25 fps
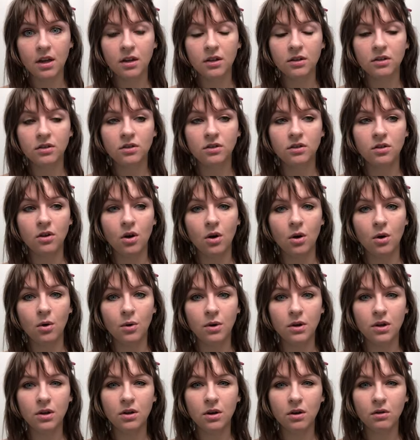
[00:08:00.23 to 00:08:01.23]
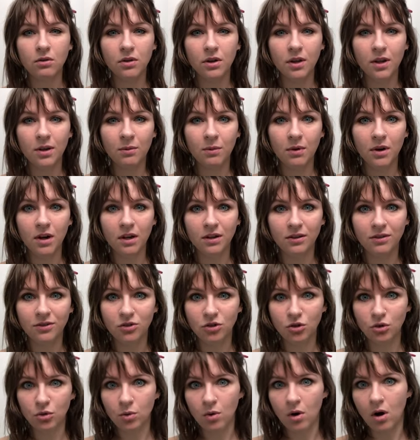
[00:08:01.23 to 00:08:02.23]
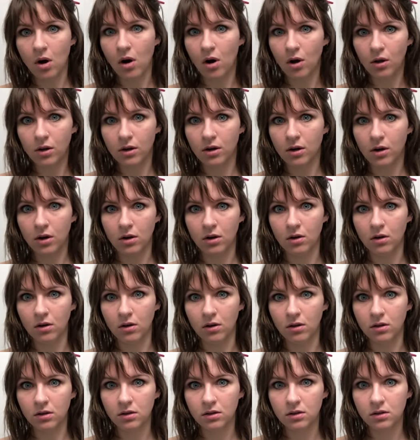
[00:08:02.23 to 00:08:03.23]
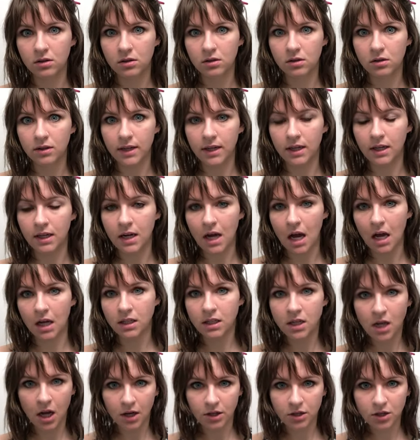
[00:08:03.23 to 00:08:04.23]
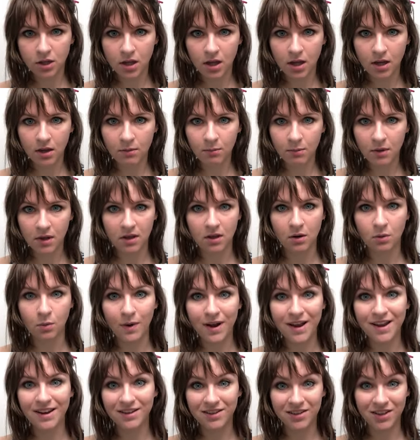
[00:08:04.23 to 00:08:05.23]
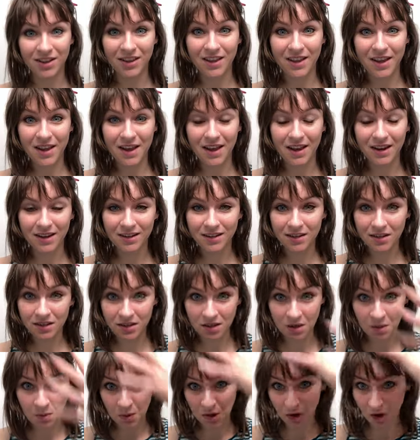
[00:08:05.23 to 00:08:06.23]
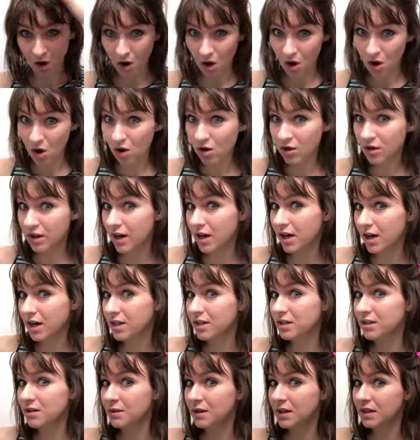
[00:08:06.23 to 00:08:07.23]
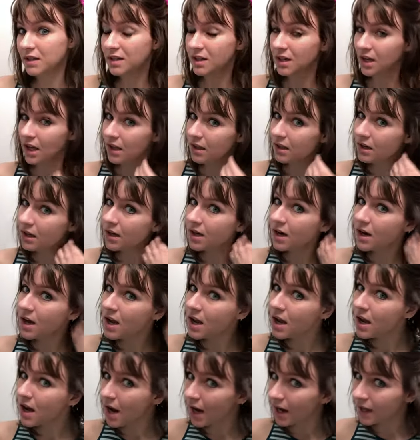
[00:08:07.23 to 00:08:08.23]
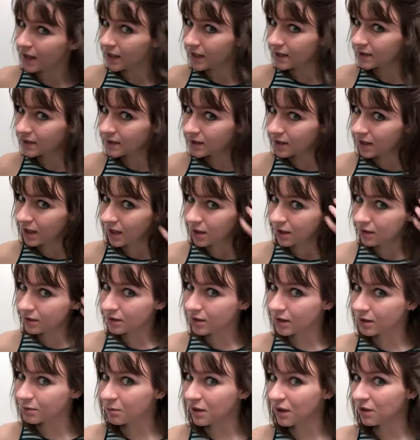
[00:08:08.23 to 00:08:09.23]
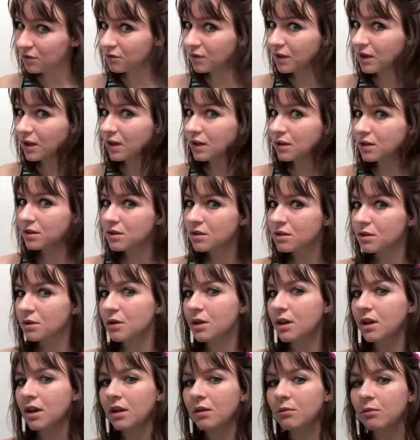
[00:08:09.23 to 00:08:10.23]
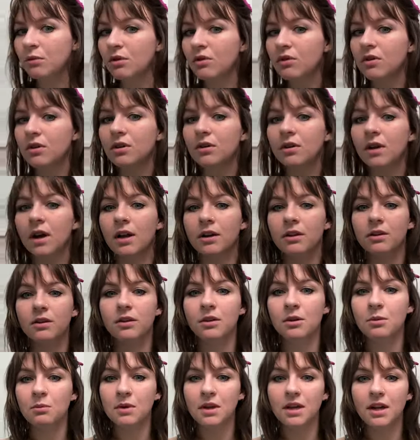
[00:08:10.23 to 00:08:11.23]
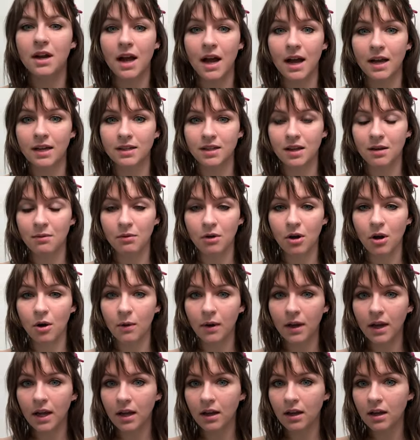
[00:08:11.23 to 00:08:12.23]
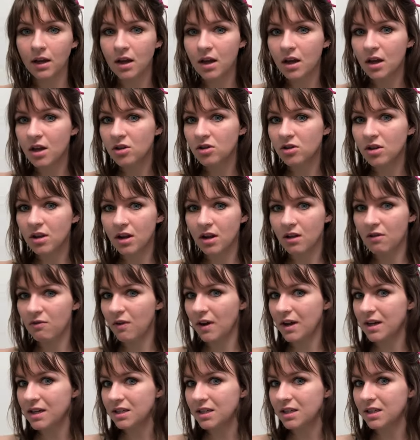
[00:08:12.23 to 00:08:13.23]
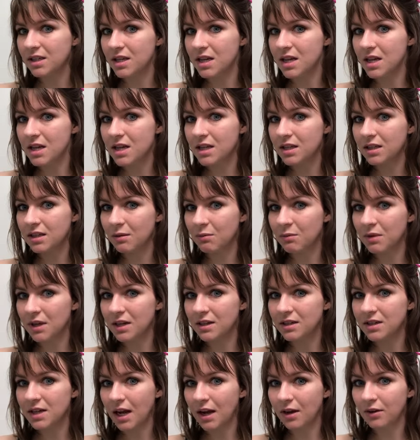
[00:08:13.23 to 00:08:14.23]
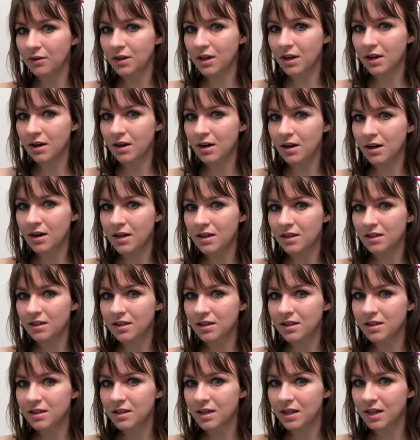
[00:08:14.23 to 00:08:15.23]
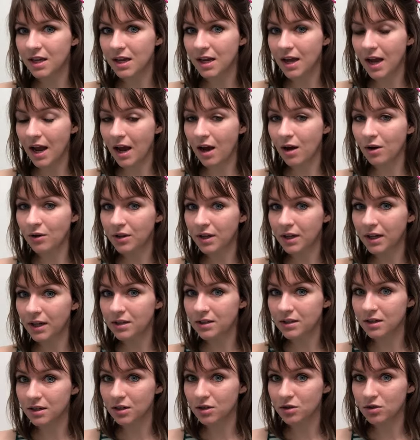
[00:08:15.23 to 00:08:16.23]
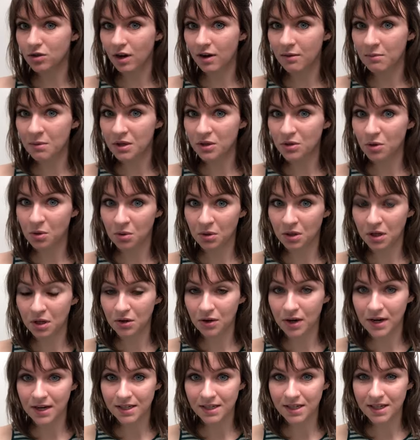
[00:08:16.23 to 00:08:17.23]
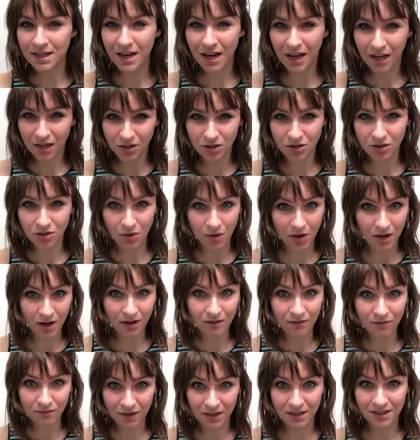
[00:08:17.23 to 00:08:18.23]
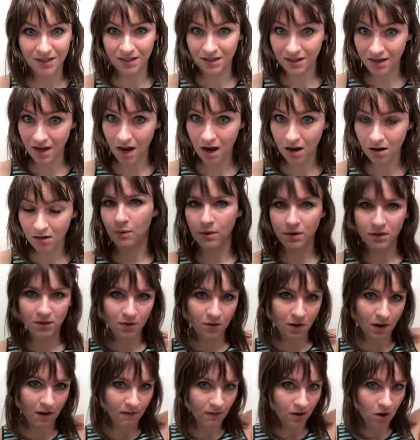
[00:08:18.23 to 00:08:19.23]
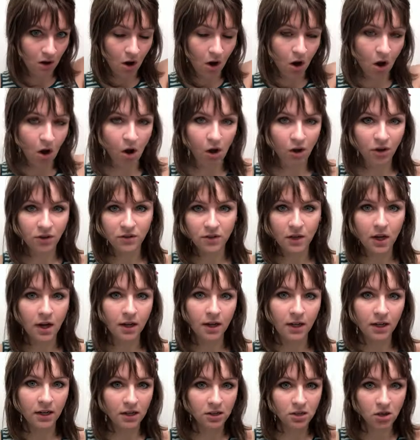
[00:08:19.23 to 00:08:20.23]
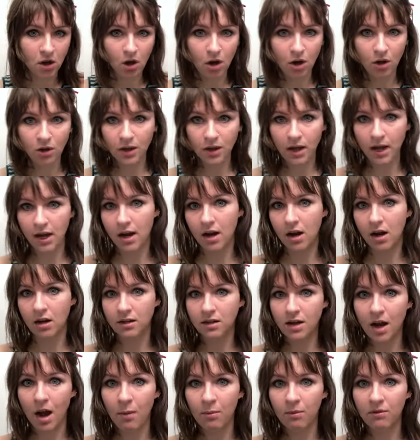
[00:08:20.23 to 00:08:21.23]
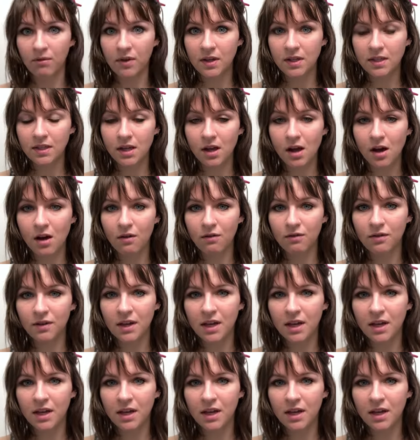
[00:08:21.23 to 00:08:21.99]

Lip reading: So you don't really want to do all the curls and not touch them and then wait until the end to see what all the hair is doing together. I like to kind of run my fingers through it and move it around a little bit as I'm going, so that if I see that something down here is sticking out like it's going to drive me totally crazy, I can just go ahead and fix it now. Once you have it all done and it's all laying on top of itself,